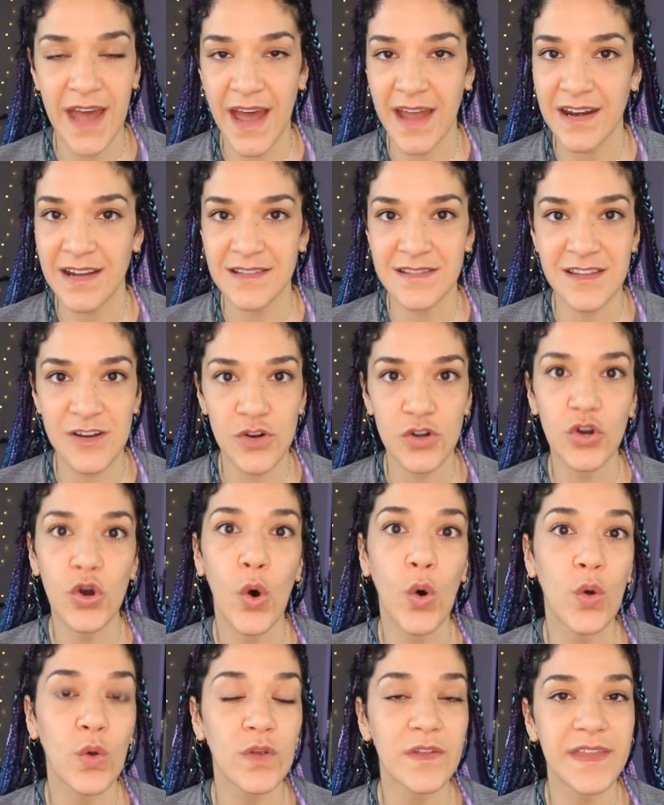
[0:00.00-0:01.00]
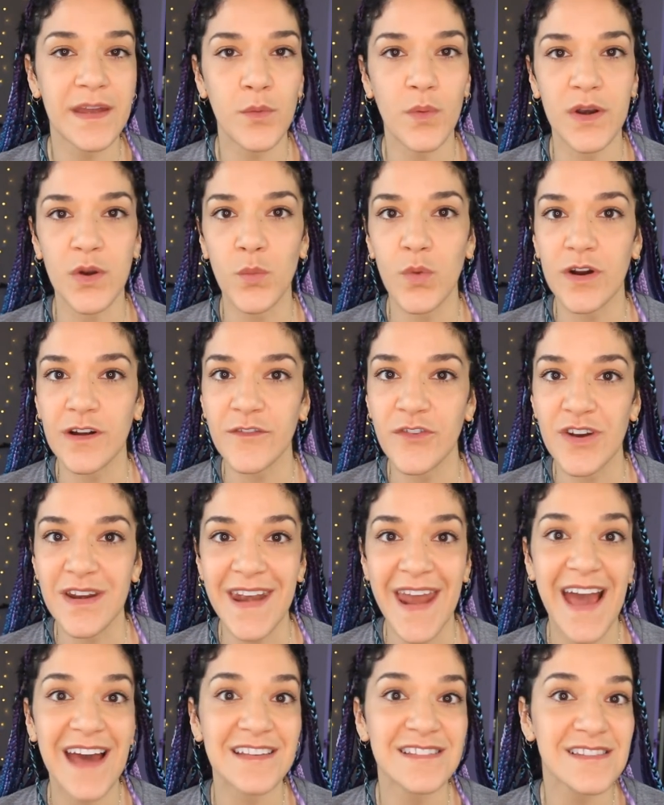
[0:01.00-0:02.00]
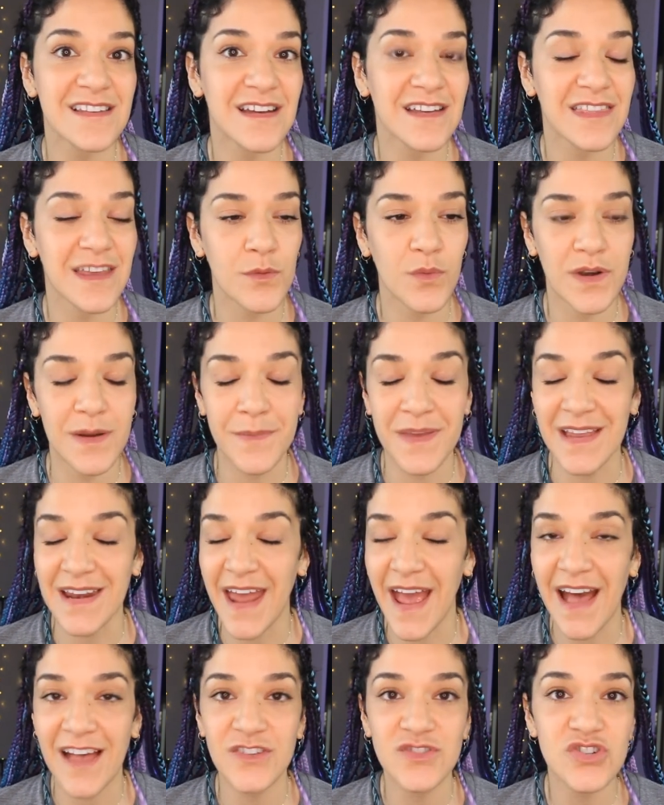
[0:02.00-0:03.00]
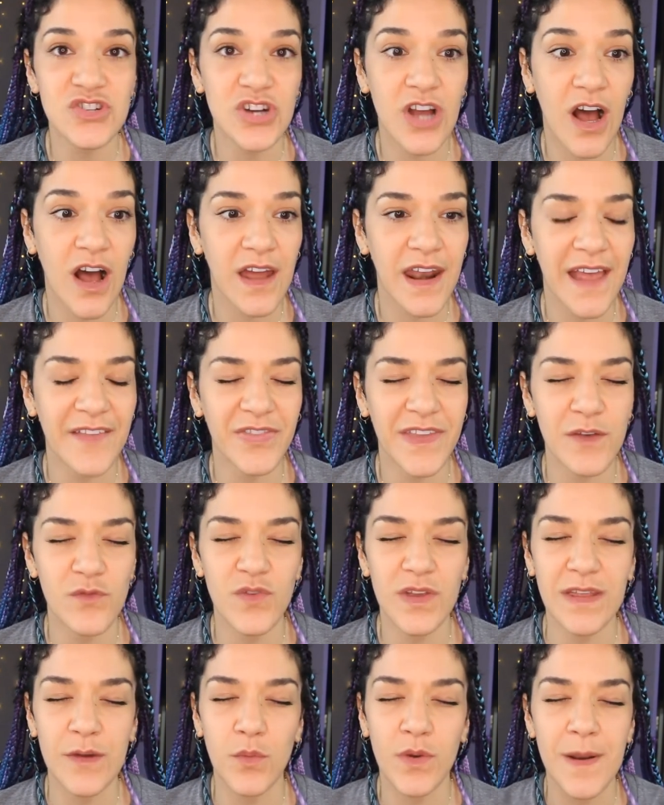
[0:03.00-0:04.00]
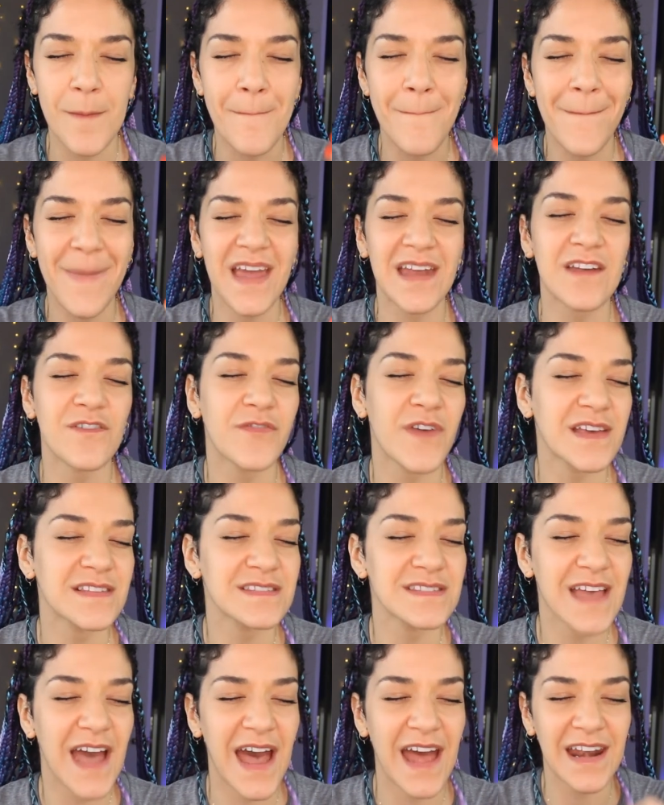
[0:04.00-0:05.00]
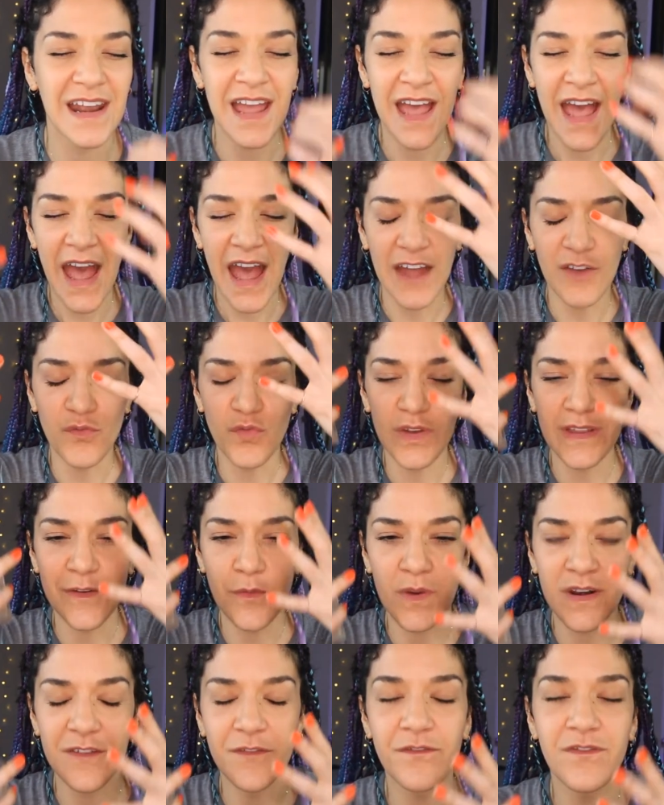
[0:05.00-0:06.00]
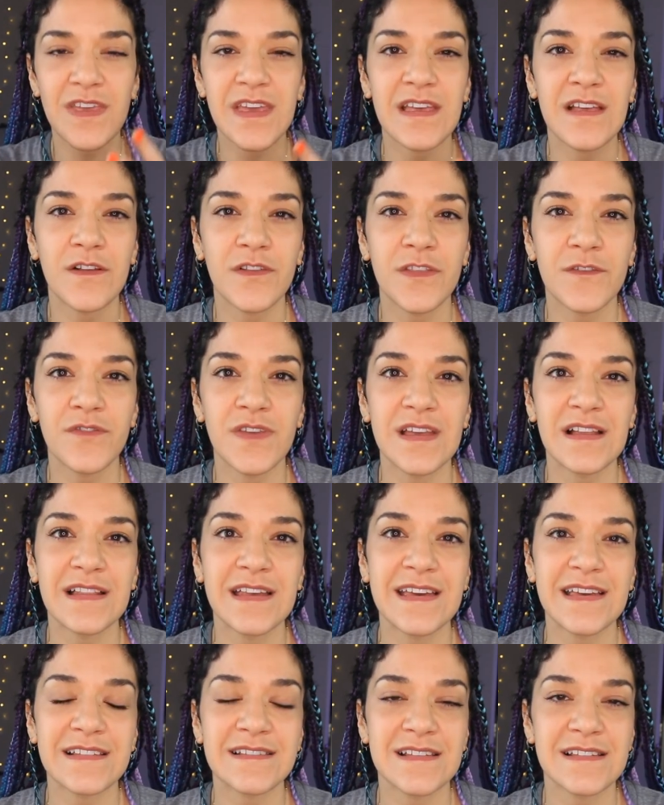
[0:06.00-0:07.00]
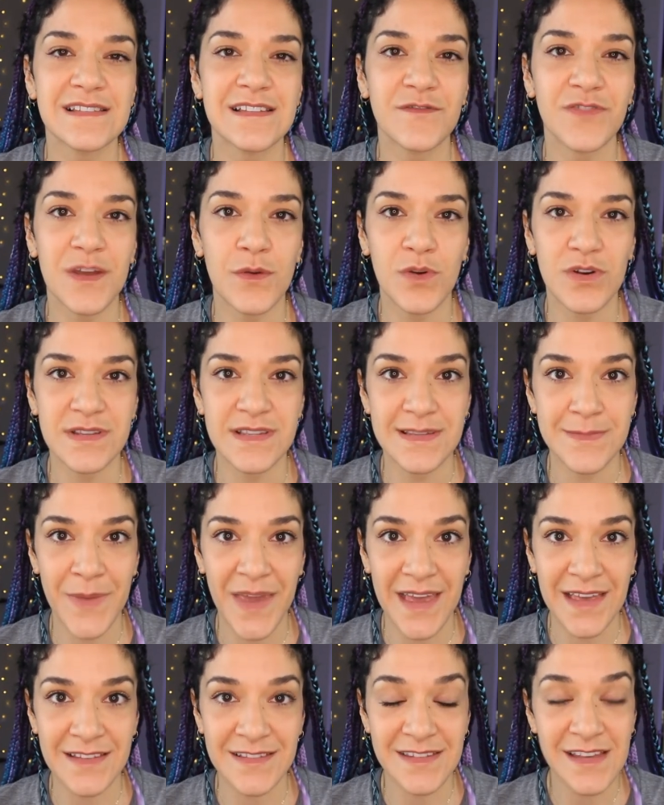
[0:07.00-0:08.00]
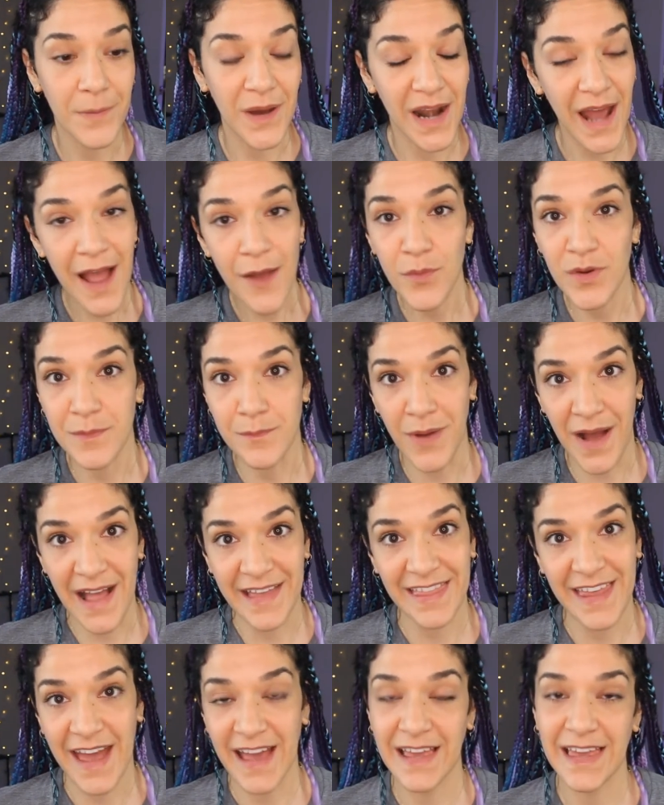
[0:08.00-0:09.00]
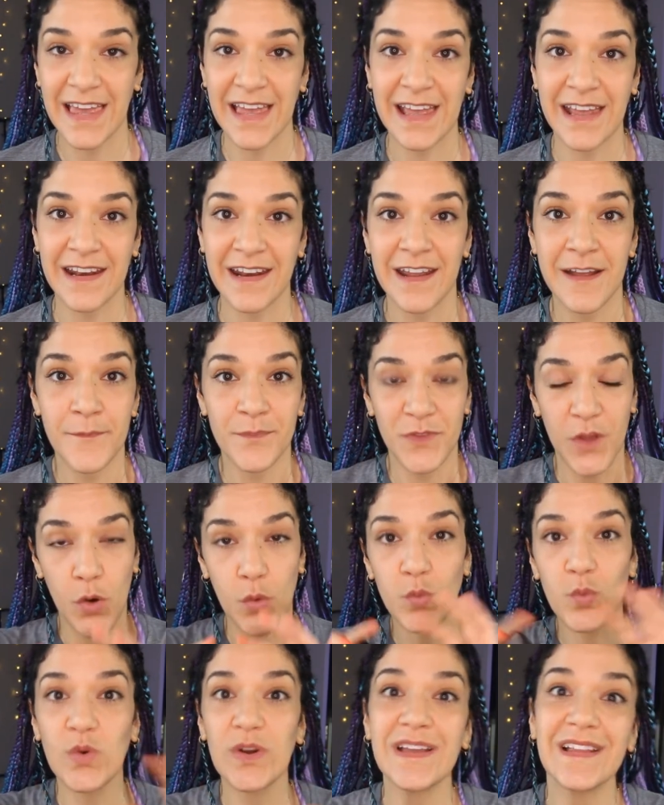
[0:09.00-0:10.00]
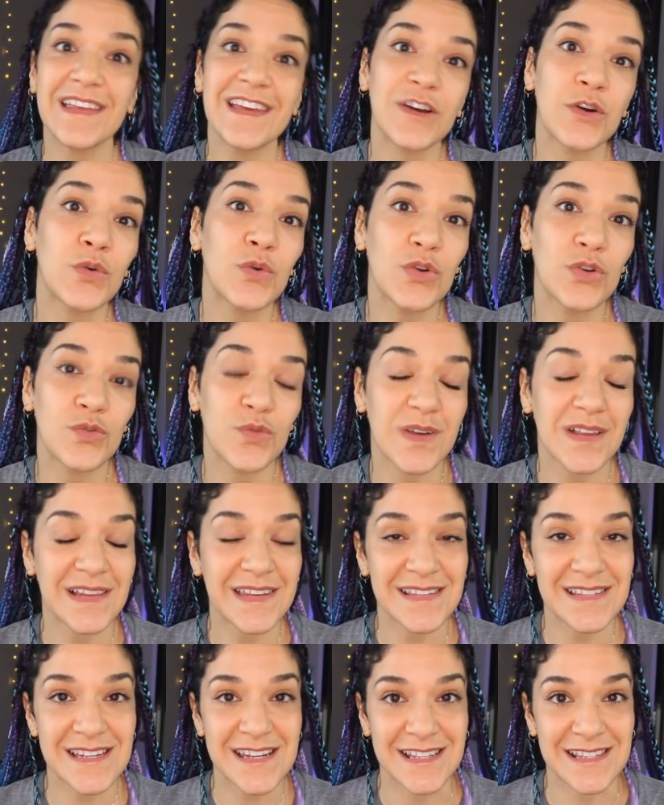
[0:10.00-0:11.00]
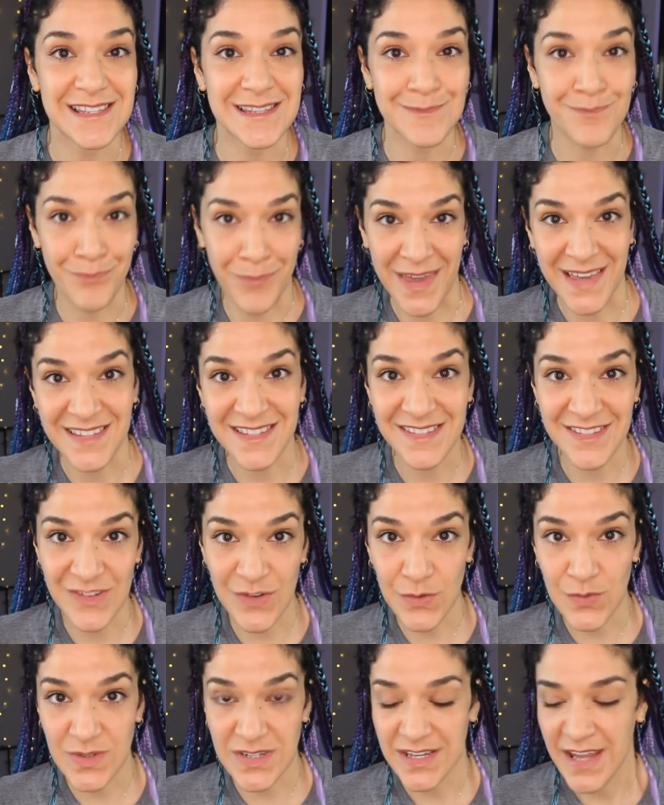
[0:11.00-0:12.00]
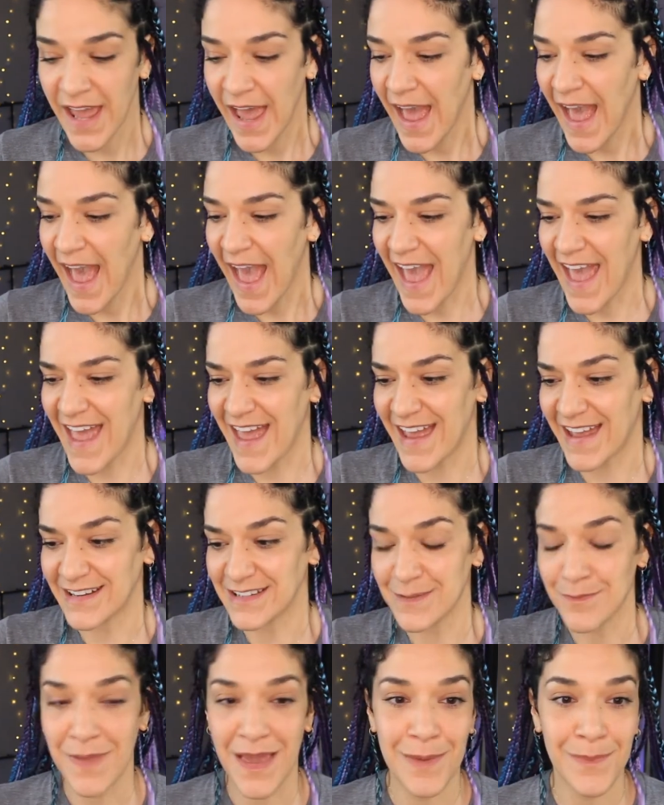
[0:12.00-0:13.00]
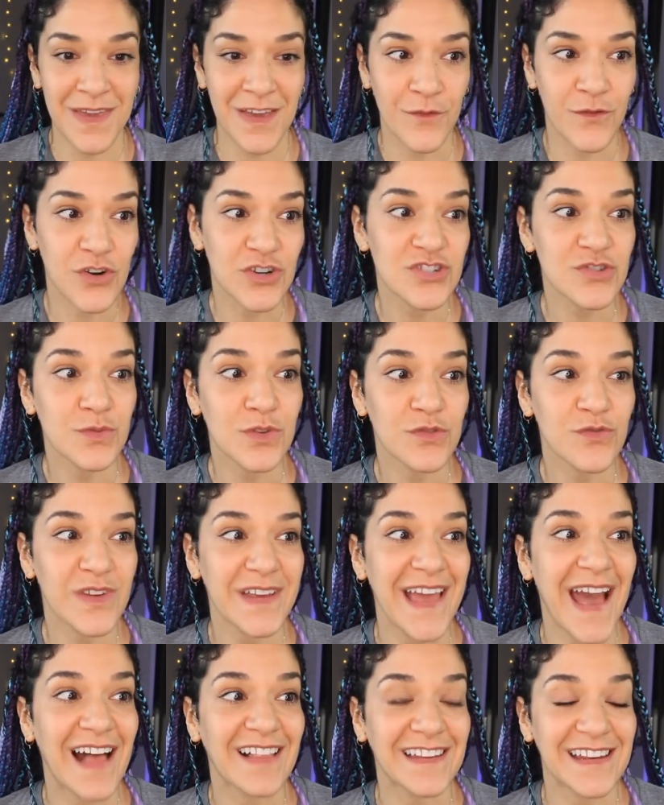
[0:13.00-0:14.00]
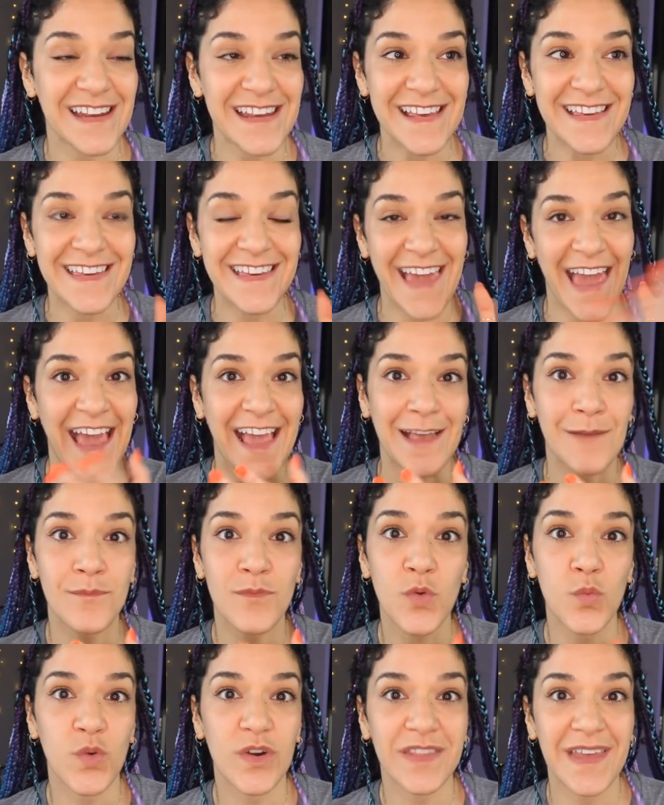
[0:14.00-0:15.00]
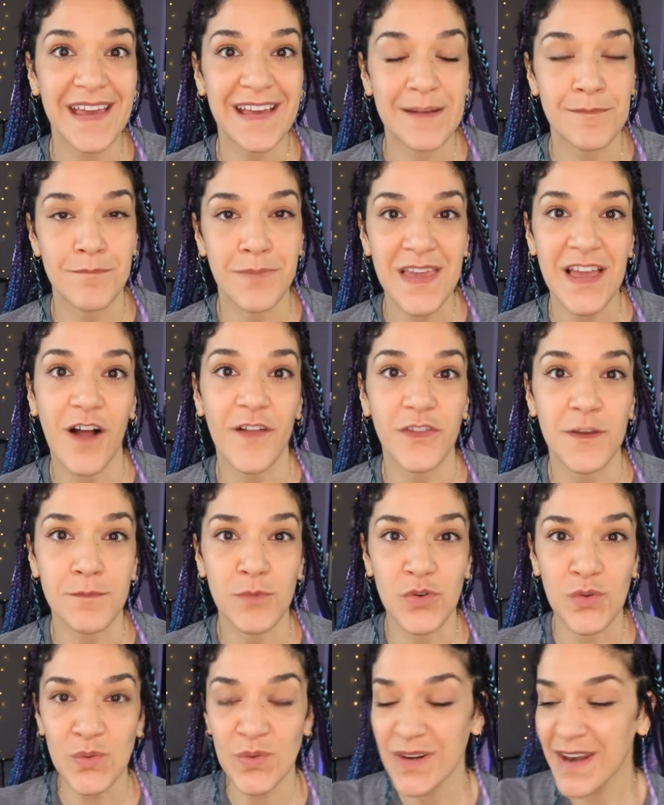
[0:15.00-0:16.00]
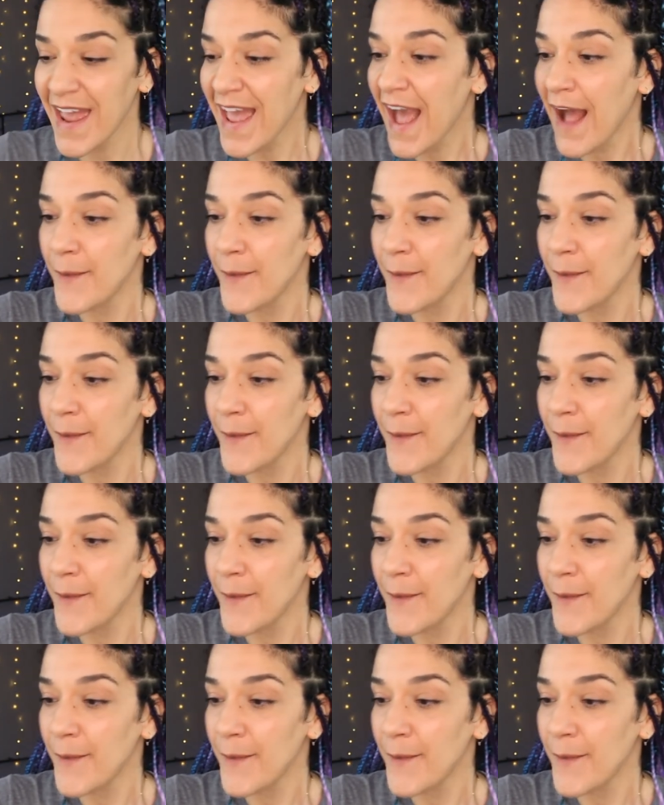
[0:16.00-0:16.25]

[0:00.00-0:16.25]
that is their goal, they want to work for NASA, they want to be an astronaut, and they really want to manifest that and really want to feel the feelings as if they were in space. But I would buy that kid a really cool realistic spacesuit and maybe a virtual reality game where they can be on the moon.